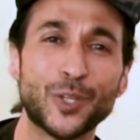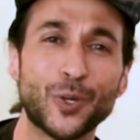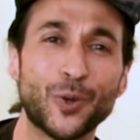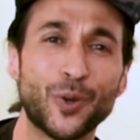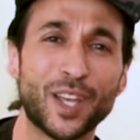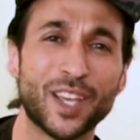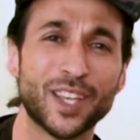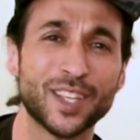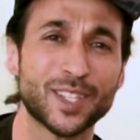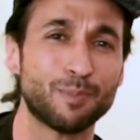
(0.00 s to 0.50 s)
to
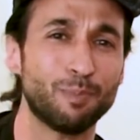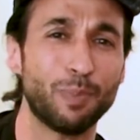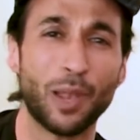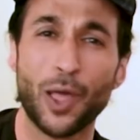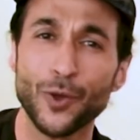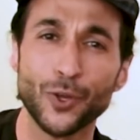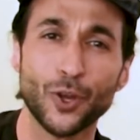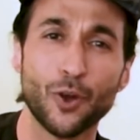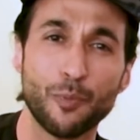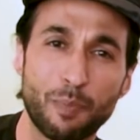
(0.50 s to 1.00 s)
do is
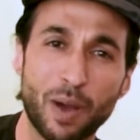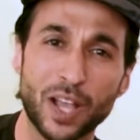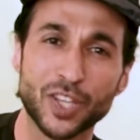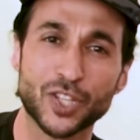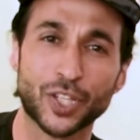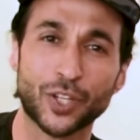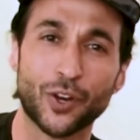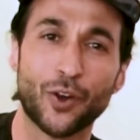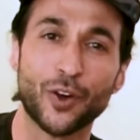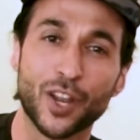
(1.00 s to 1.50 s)
blow your
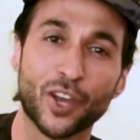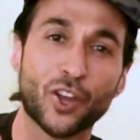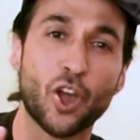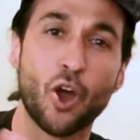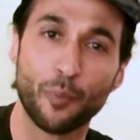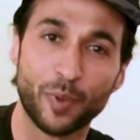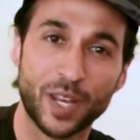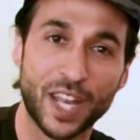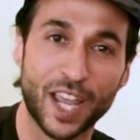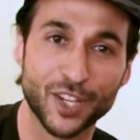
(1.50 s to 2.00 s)
budget on
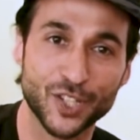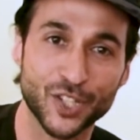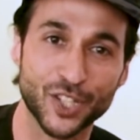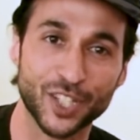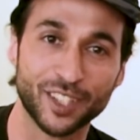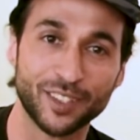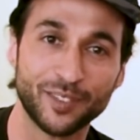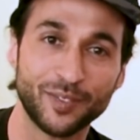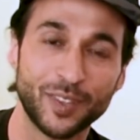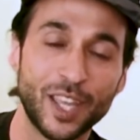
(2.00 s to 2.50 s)

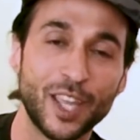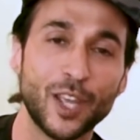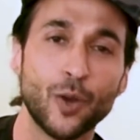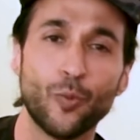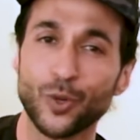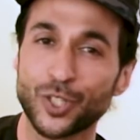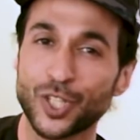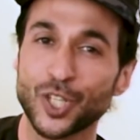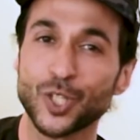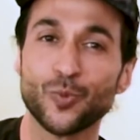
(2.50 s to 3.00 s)
accommodation,
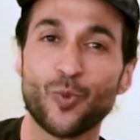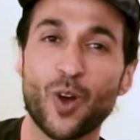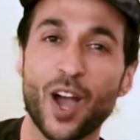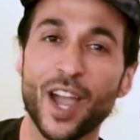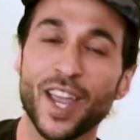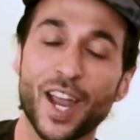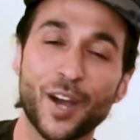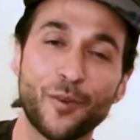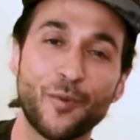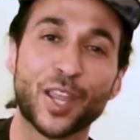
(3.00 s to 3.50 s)
which is
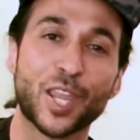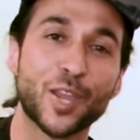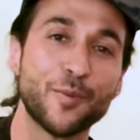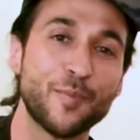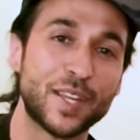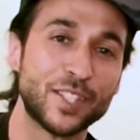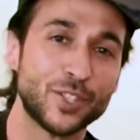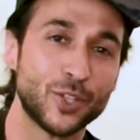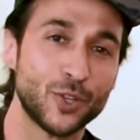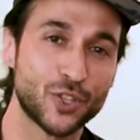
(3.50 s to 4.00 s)
why I
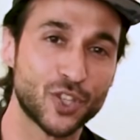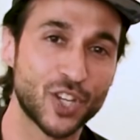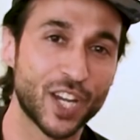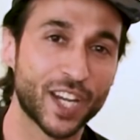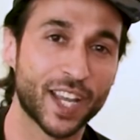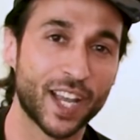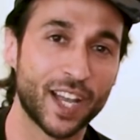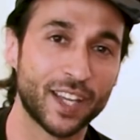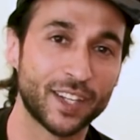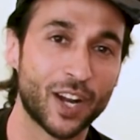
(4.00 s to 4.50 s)
recommend you
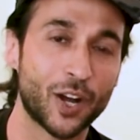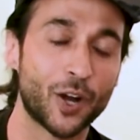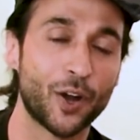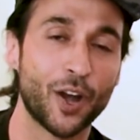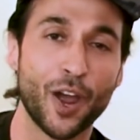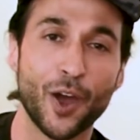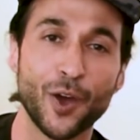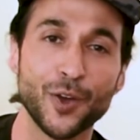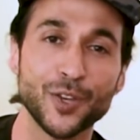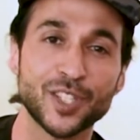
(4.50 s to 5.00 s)
check out
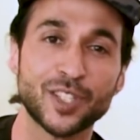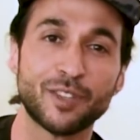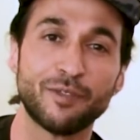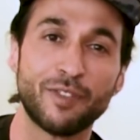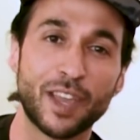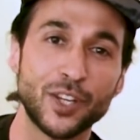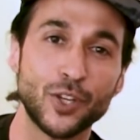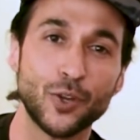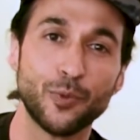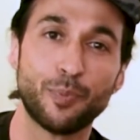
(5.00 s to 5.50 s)
our host
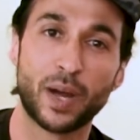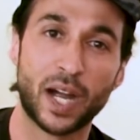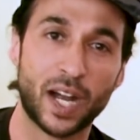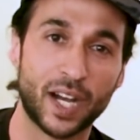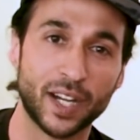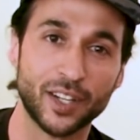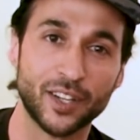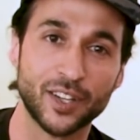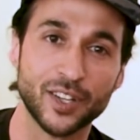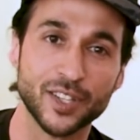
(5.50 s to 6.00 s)
venue
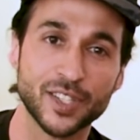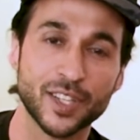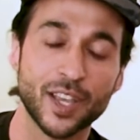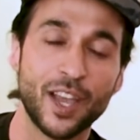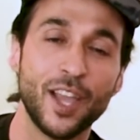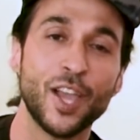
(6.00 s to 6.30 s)
partners,